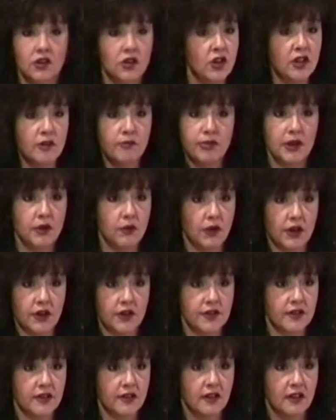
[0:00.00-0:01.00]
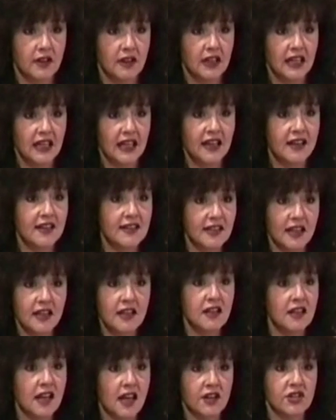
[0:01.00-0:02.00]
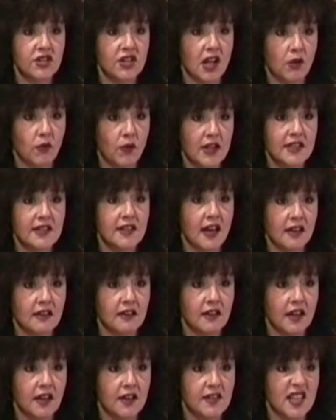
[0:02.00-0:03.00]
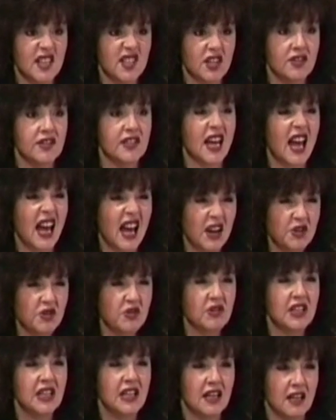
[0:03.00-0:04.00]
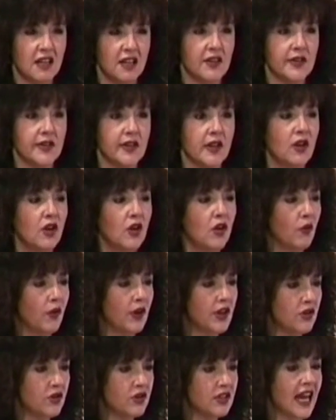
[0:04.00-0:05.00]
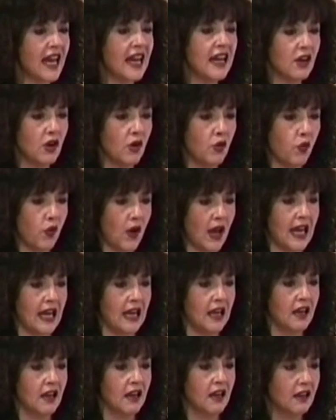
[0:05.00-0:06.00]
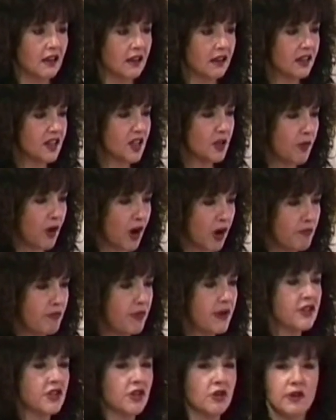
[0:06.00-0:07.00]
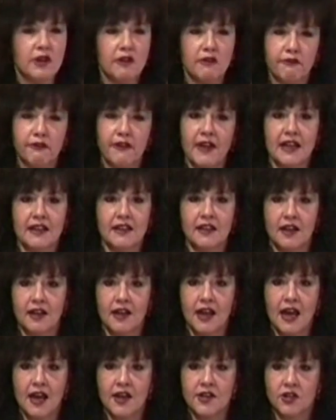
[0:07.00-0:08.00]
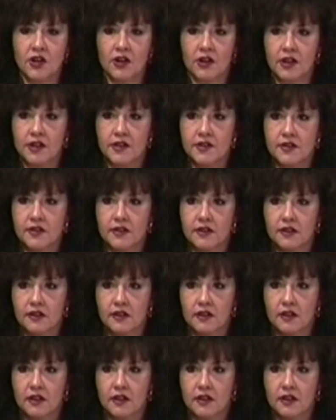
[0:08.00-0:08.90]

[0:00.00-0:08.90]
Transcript: Couldn't be worse. It is, in a nutshell, what cyclic existence actually is when you take away the barbiturate effect that it has on us.